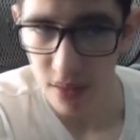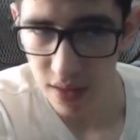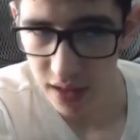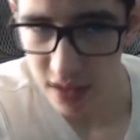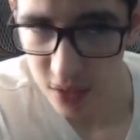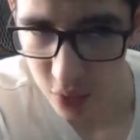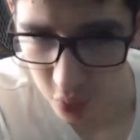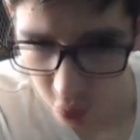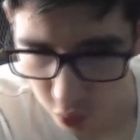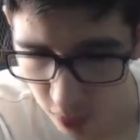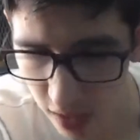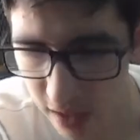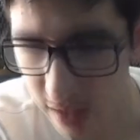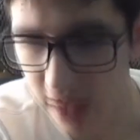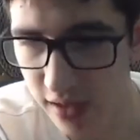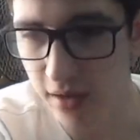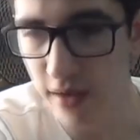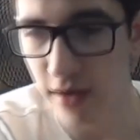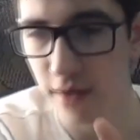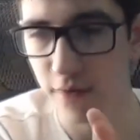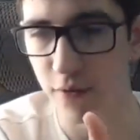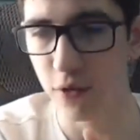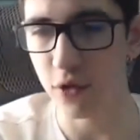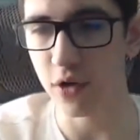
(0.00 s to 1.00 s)
that it's
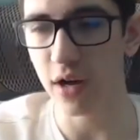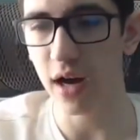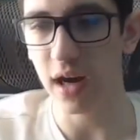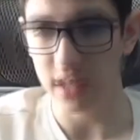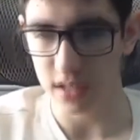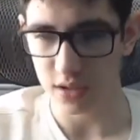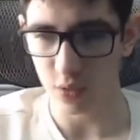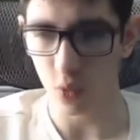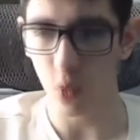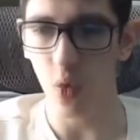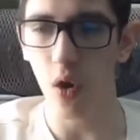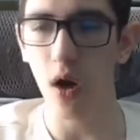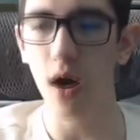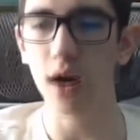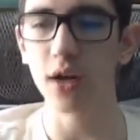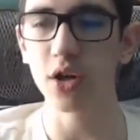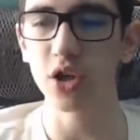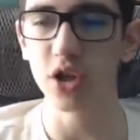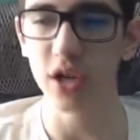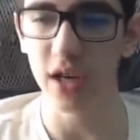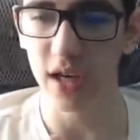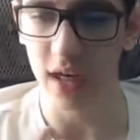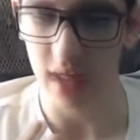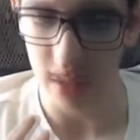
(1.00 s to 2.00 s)
ready for you guys to
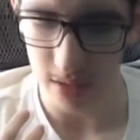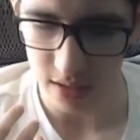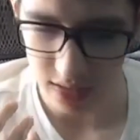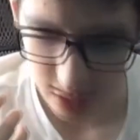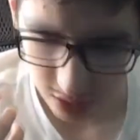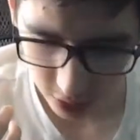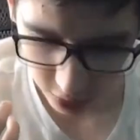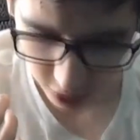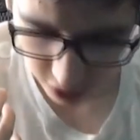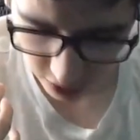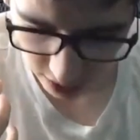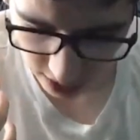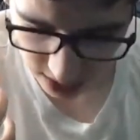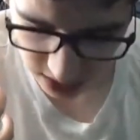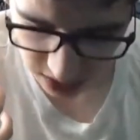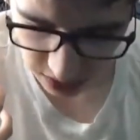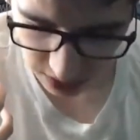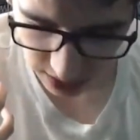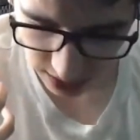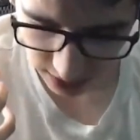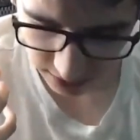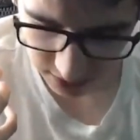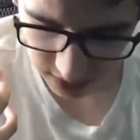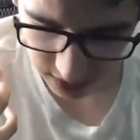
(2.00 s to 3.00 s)
watch, and so you guys
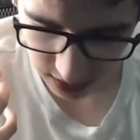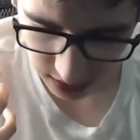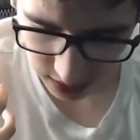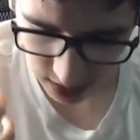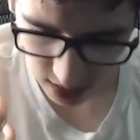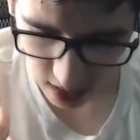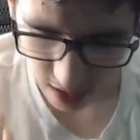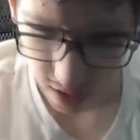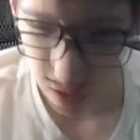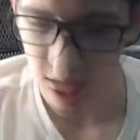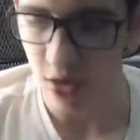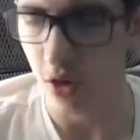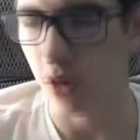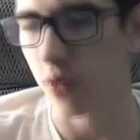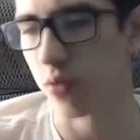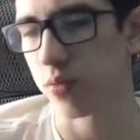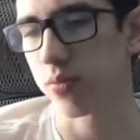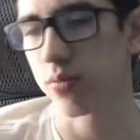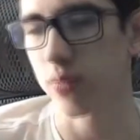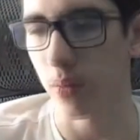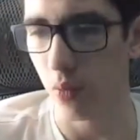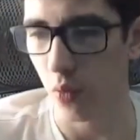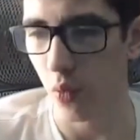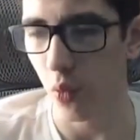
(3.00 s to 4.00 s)
don't have to,
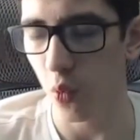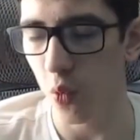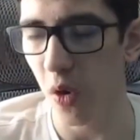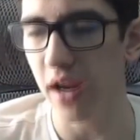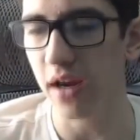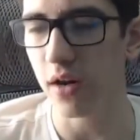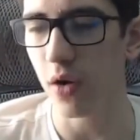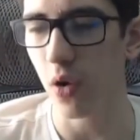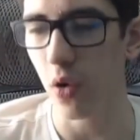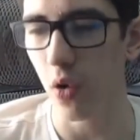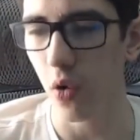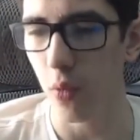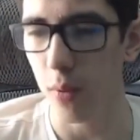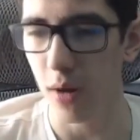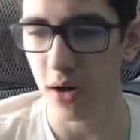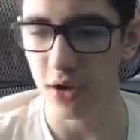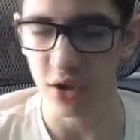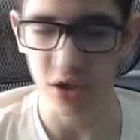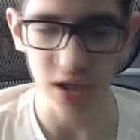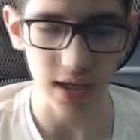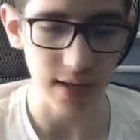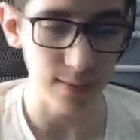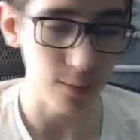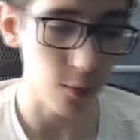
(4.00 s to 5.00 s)
wait a whole
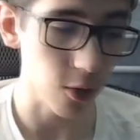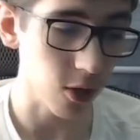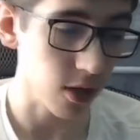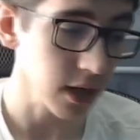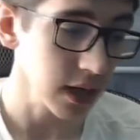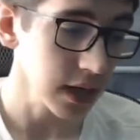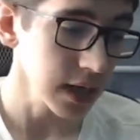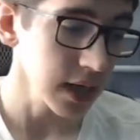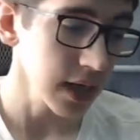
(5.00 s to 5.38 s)
bunch anymore.